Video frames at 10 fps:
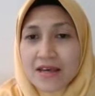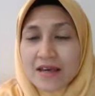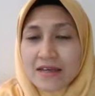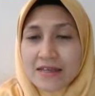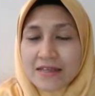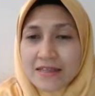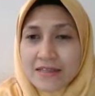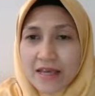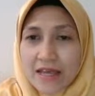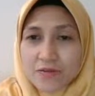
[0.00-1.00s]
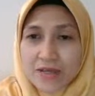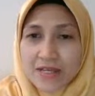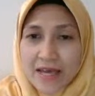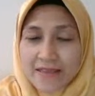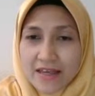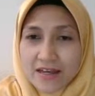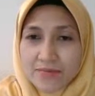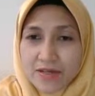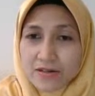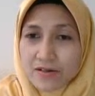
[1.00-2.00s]
and we get that
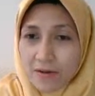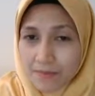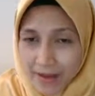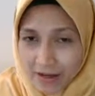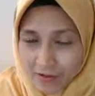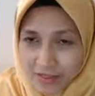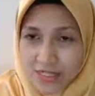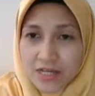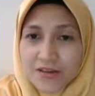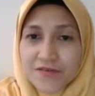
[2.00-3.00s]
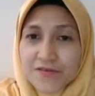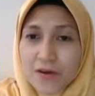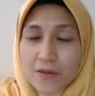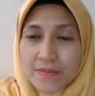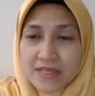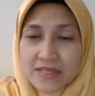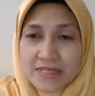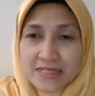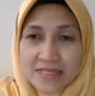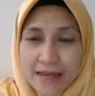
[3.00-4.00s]
chemical compound from
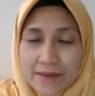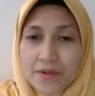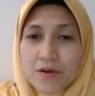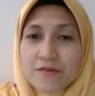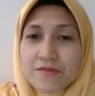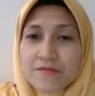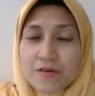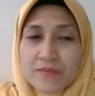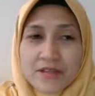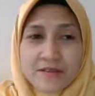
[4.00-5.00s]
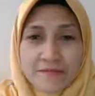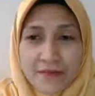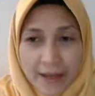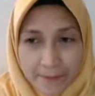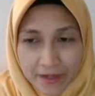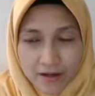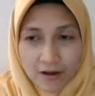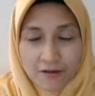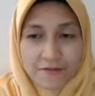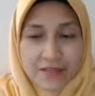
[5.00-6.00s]
the sap or from the
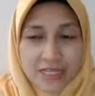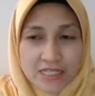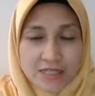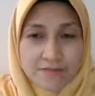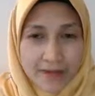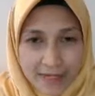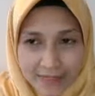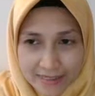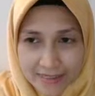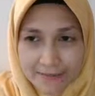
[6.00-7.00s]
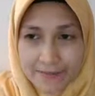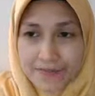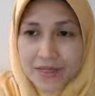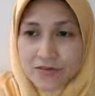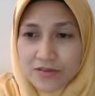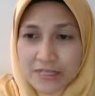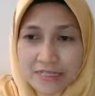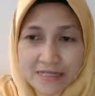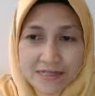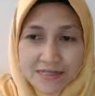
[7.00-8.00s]
fiber of this plant. So
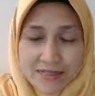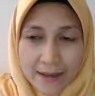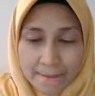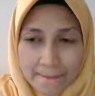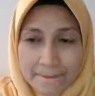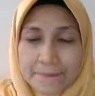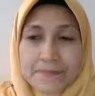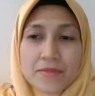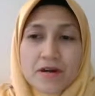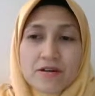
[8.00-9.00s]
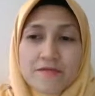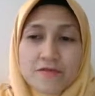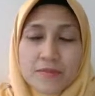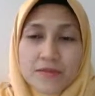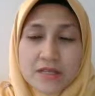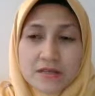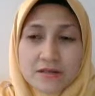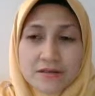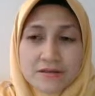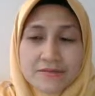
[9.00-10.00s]
this is the sap from
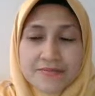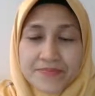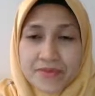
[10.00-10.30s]
the